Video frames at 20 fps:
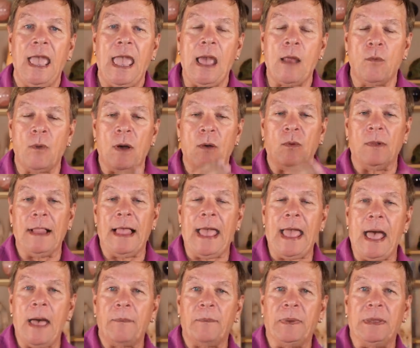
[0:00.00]
And what will
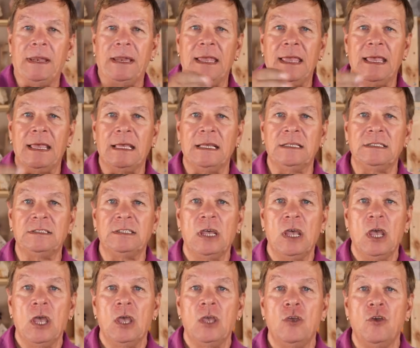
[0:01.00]
happen is
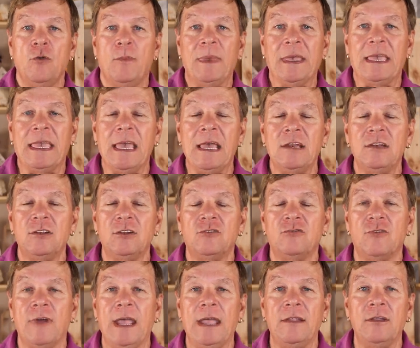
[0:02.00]
you begin to
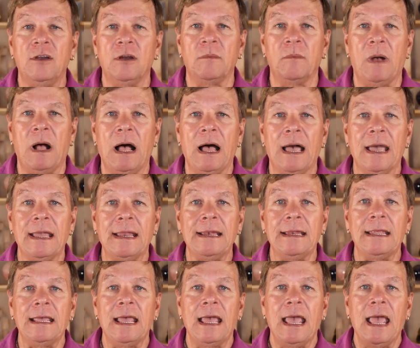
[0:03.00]
train your
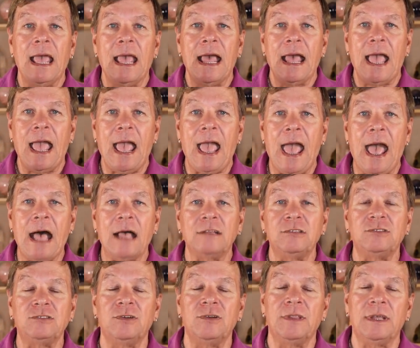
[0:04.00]
mind
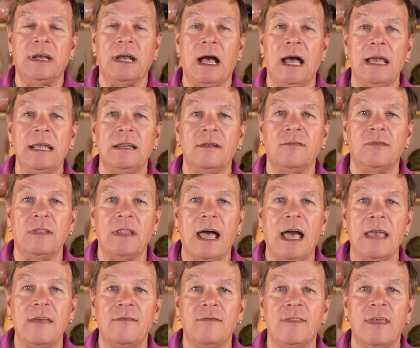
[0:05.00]
as to the kind of
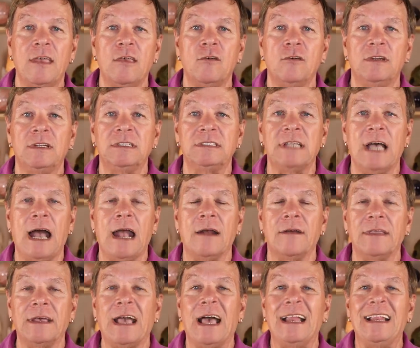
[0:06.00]
life that you
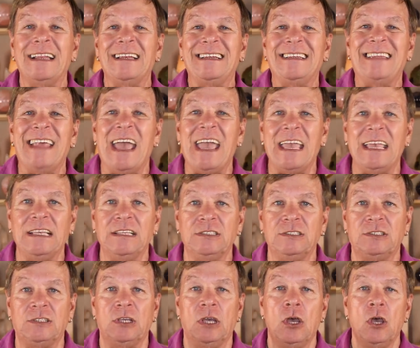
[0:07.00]
desire, the kind of
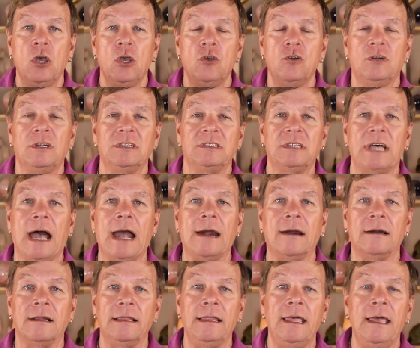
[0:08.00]
days you
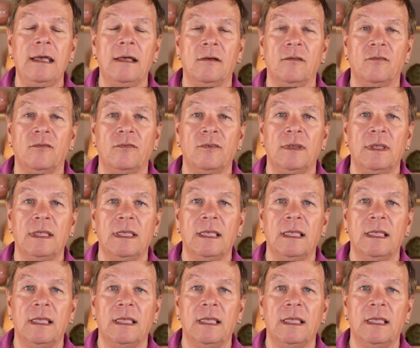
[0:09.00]
desire to live.